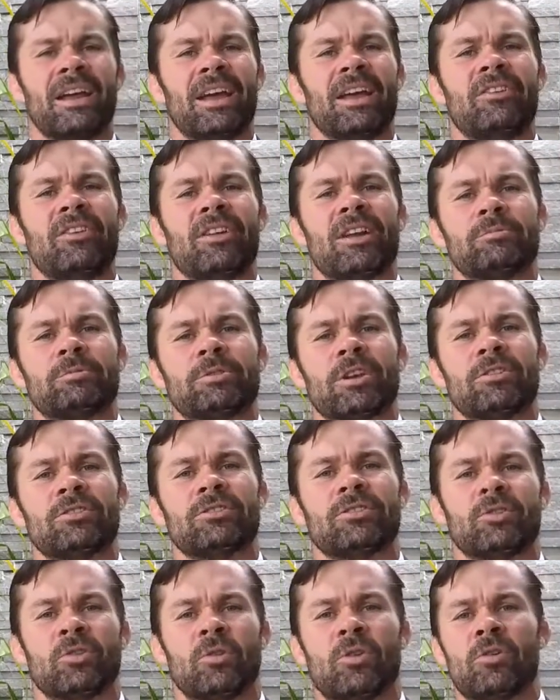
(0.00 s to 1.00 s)
and you end up so
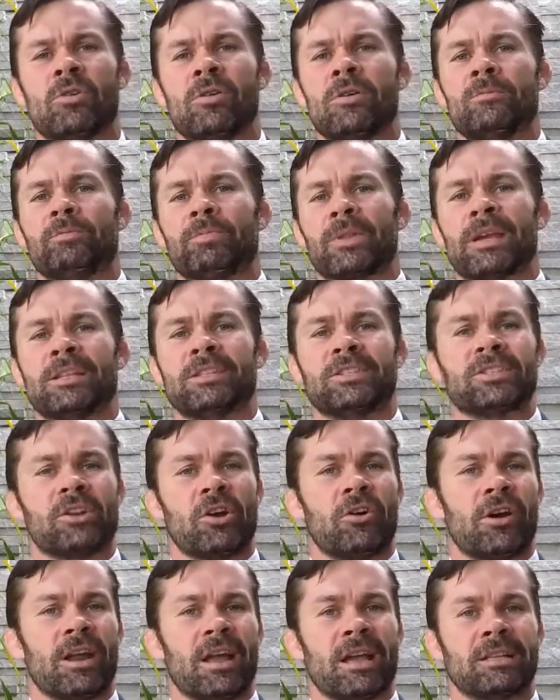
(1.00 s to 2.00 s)
sore and
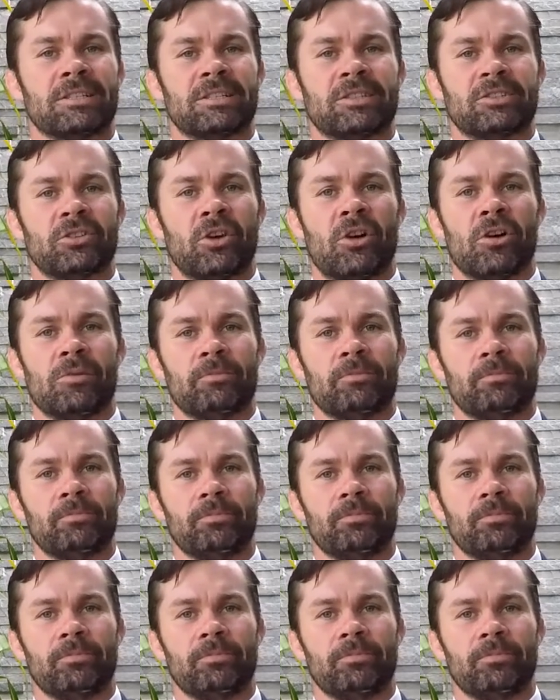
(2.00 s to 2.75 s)
sorry and stop